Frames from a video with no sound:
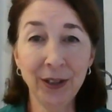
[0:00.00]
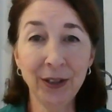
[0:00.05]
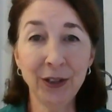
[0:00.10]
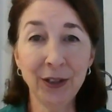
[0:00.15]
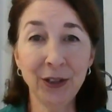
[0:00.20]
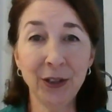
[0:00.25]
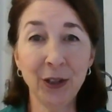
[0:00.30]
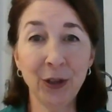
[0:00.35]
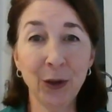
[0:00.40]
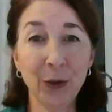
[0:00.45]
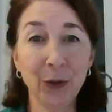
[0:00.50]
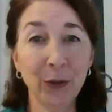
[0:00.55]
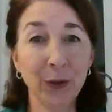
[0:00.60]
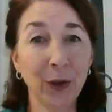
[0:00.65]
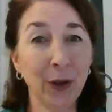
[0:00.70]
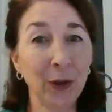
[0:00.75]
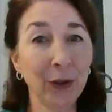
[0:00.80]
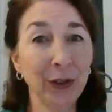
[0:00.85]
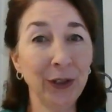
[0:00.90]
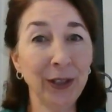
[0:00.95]
So
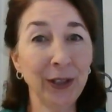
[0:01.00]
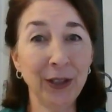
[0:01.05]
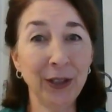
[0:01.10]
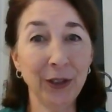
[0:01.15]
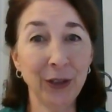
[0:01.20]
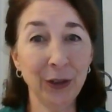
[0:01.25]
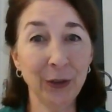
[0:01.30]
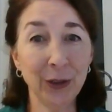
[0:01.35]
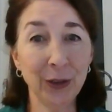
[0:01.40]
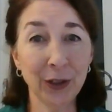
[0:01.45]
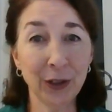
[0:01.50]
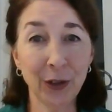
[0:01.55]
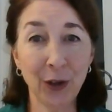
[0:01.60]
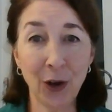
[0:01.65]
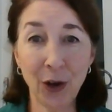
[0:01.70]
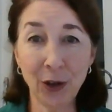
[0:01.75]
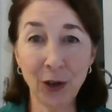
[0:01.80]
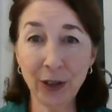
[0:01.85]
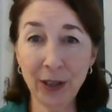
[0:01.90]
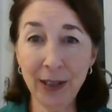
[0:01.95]
all you need to do is
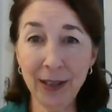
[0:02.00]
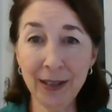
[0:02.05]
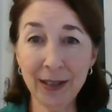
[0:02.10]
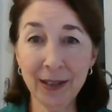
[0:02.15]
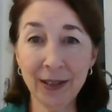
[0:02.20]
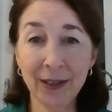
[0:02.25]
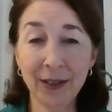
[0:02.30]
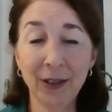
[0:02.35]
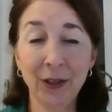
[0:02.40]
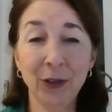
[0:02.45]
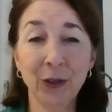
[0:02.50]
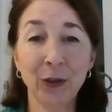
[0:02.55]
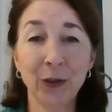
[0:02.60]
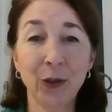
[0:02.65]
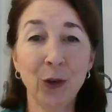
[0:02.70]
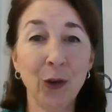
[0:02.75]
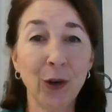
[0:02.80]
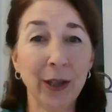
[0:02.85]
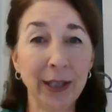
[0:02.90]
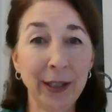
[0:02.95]
call us
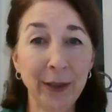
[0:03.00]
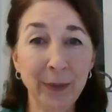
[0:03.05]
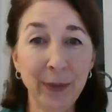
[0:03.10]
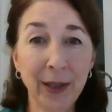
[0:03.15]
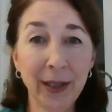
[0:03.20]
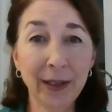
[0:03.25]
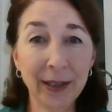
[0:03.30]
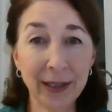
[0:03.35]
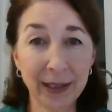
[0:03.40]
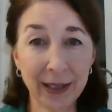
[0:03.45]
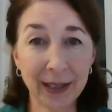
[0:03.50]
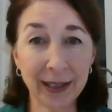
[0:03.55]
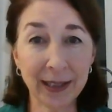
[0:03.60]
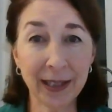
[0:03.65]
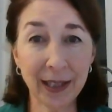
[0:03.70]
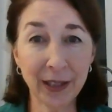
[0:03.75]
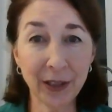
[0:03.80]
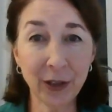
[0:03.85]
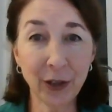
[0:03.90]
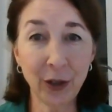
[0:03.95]
or email at
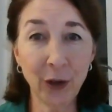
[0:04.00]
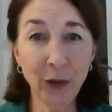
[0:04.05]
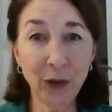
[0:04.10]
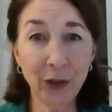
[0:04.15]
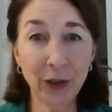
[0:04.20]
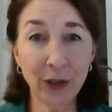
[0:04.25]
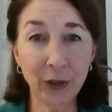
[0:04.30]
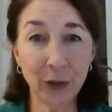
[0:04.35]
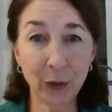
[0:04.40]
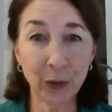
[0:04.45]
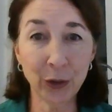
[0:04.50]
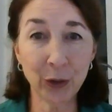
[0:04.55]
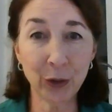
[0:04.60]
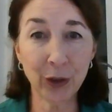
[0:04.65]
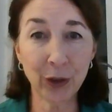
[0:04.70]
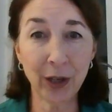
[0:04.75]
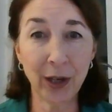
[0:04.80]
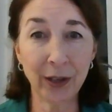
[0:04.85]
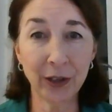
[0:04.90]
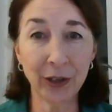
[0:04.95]
successcoach at
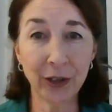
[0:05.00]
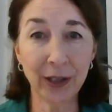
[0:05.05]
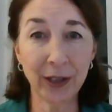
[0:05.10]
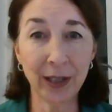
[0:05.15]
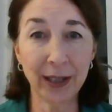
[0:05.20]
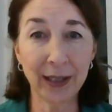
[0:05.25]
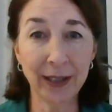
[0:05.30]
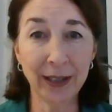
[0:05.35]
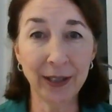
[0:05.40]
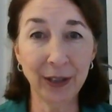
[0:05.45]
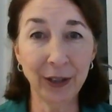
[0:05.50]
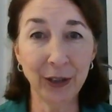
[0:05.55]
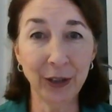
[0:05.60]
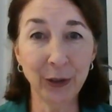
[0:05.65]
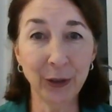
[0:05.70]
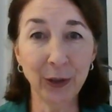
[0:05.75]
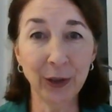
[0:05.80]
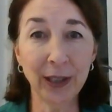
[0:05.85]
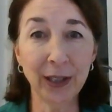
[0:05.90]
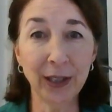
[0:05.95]

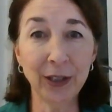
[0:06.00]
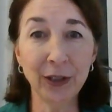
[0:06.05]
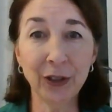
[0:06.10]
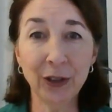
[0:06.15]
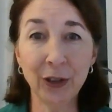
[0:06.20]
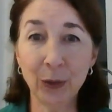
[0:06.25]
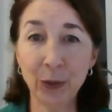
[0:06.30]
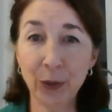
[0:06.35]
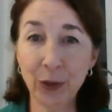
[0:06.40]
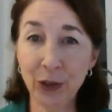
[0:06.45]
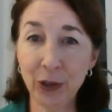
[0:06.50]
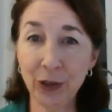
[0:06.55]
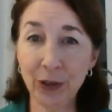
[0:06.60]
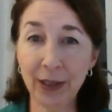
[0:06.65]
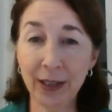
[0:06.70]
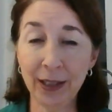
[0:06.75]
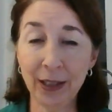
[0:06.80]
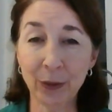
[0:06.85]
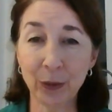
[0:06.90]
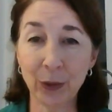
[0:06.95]
northshorecollege.edu and let us know what you
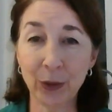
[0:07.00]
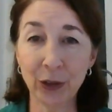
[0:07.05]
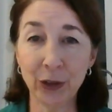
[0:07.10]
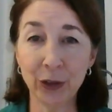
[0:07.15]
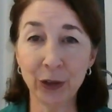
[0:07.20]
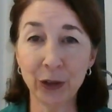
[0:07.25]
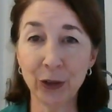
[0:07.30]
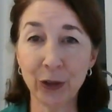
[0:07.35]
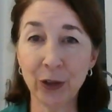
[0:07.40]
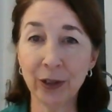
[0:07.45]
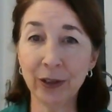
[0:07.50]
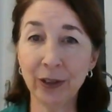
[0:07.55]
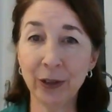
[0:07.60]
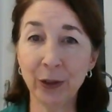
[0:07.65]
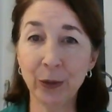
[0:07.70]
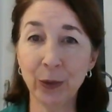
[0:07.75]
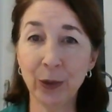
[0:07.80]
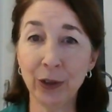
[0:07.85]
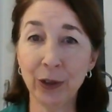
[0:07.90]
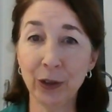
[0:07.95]
need, whether you're
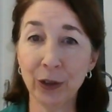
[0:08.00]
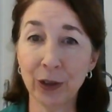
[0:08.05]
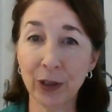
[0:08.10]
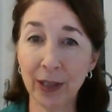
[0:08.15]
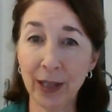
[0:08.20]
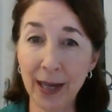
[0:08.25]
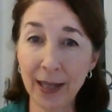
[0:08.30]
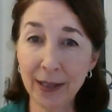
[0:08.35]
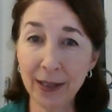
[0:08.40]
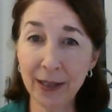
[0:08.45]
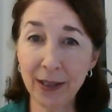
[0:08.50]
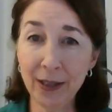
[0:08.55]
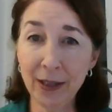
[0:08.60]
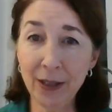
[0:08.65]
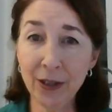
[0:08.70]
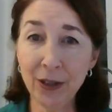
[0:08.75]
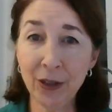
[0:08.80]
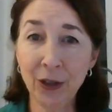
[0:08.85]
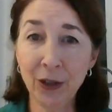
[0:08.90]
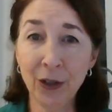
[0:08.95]
struggling with your
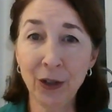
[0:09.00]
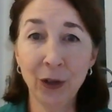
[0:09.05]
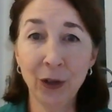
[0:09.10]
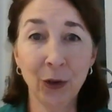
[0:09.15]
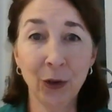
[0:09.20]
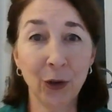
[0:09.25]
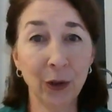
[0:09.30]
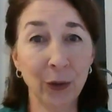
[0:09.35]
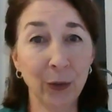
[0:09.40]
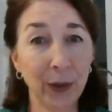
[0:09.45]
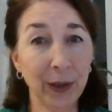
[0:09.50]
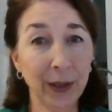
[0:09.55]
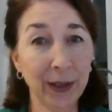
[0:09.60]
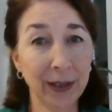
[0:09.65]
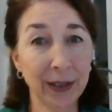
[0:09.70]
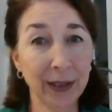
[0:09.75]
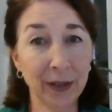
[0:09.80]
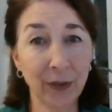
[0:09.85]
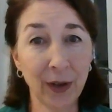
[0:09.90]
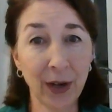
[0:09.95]
classes or with
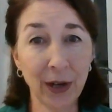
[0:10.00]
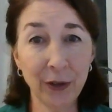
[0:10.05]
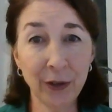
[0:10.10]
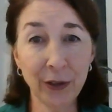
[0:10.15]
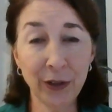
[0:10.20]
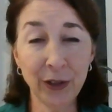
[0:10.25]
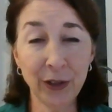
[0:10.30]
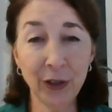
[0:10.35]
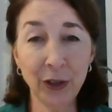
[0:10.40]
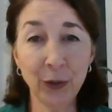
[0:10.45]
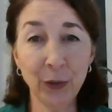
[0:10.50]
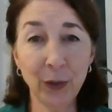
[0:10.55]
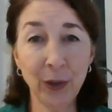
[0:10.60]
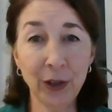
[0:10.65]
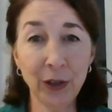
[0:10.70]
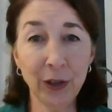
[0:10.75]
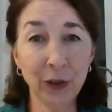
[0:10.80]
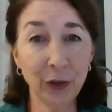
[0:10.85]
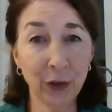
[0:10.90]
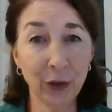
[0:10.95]
this virus
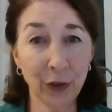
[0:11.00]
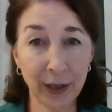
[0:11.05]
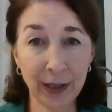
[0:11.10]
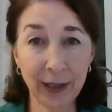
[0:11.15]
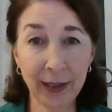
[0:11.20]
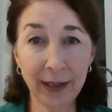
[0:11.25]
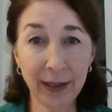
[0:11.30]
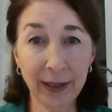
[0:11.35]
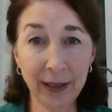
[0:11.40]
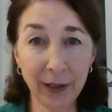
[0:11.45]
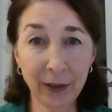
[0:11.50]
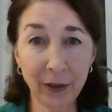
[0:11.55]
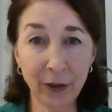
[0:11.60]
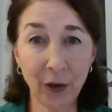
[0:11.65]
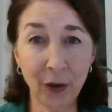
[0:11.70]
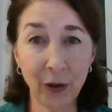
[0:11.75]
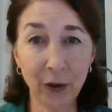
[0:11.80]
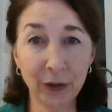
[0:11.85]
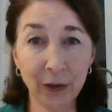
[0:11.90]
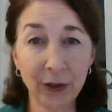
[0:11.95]
situation or anything at
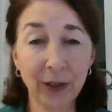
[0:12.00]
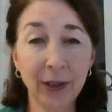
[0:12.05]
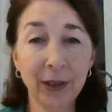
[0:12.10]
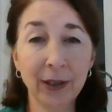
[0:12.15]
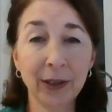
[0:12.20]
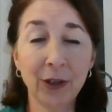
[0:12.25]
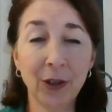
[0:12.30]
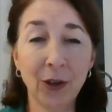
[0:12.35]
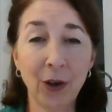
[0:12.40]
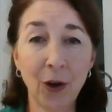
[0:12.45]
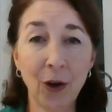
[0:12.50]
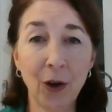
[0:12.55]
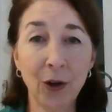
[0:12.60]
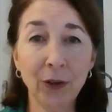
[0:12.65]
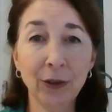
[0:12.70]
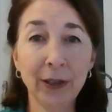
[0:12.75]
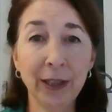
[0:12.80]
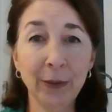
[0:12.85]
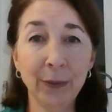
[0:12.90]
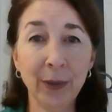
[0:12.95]
all.
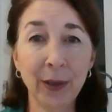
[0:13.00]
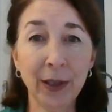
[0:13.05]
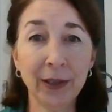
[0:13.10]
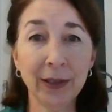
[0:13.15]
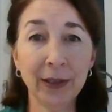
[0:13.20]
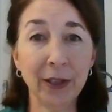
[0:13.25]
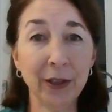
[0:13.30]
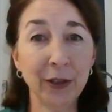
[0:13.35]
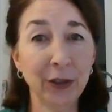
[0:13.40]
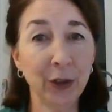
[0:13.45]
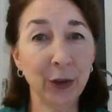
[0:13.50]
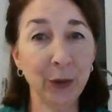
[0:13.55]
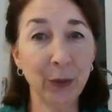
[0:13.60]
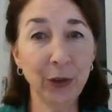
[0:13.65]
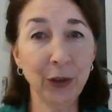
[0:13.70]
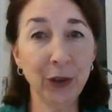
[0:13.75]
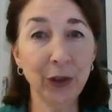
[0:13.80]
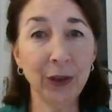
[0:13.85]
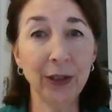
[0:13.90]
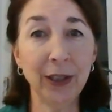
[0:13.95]
Call, email, let us know
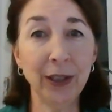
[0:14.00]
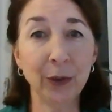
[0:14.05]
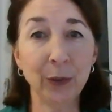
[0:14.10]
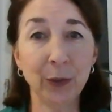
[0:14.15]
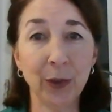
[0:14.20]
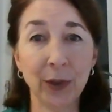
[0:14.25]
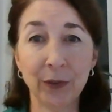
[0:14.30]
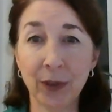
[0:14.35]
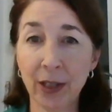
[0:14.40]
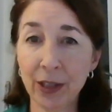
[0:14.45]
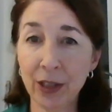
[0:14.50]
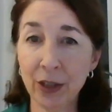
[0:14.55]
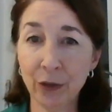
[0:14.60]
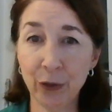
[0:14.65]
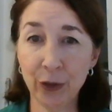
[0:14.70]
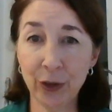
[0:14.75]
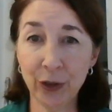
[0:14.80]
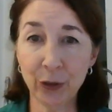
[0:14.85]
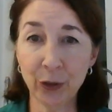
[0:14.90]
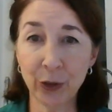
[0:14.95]
what you need. We have lots
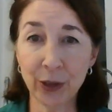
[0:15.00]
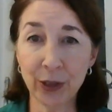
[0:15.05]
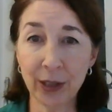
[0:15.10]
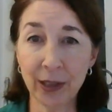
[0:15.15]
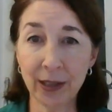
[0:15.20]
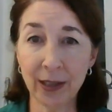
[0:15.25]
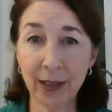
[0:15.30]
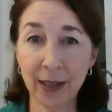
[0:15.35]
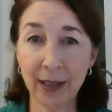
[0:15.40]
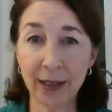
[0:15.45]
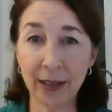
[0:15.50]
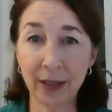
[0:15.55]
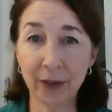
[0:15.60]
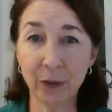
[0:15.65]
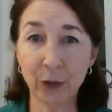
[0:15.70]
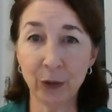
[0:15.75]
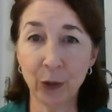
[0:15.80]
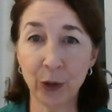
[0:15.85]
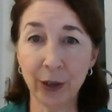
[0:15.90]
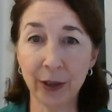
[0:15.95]
of resources lined
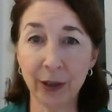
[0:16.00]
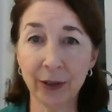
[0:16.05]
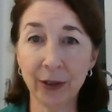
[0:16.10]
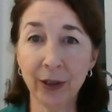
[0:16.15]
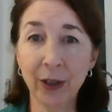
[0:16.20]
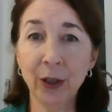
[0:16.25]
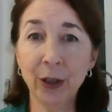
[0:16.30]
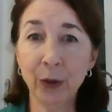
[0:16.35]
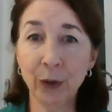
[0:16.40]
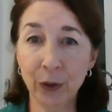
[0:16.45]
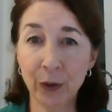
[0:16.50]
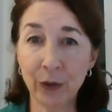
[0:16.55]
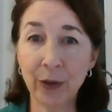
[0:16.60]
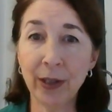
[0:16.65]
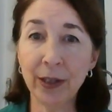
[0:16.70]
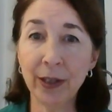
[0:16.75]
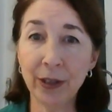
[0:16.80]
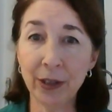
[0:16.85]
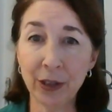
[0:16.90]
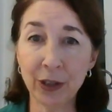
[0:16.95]
up for you. We're
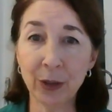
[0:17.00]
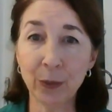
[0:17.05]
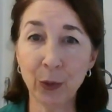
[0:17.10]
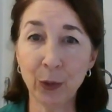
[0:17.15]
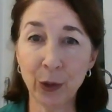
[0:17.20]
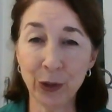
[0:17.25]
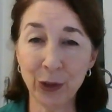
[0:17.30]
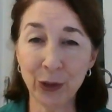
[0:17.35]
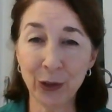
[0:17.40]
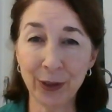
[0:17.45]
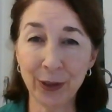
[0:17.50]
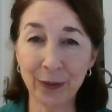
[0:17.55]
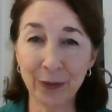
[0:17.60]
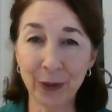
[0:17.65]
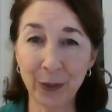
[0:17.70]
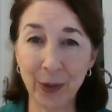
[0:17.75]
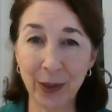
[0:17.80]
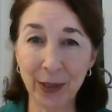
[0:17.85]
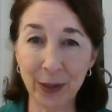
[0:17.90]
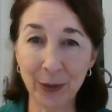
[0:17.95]
ready to support you in
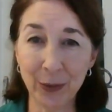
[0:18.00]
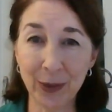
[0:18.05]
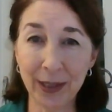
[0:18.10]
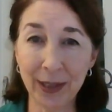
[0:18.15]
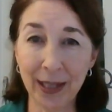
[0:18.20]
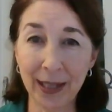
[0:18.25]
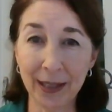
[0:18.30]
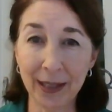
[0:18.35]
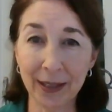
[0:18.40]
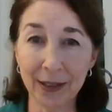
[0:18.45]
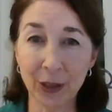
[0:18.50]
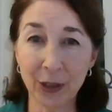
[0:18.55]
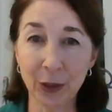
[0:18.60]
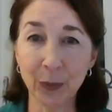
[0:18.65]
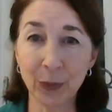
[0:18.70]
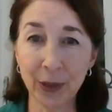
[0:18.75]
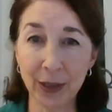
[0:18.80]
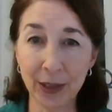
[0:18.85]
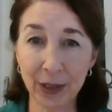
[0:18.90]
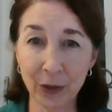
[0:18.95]
every way that we can, so
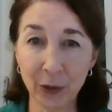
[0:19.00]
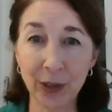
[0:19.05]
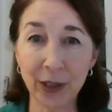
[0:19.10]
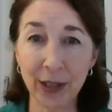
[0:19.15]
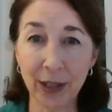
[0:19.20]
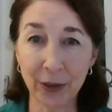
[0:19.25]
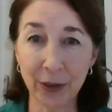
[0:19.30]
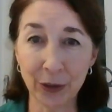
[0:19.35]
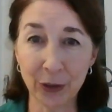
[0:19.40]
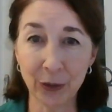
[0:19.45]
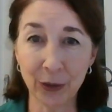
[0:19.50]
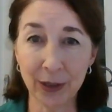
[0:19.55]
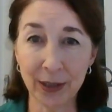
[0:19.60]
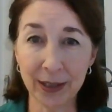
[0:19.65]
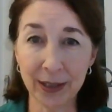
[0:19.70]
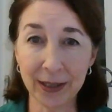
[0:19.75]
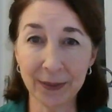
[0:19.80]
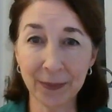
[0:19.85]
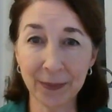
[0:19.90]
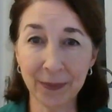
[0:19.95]
please reach out to
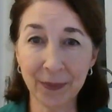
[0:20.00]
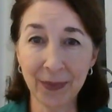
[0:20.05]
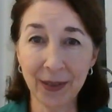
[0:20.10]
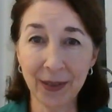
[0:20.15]
us.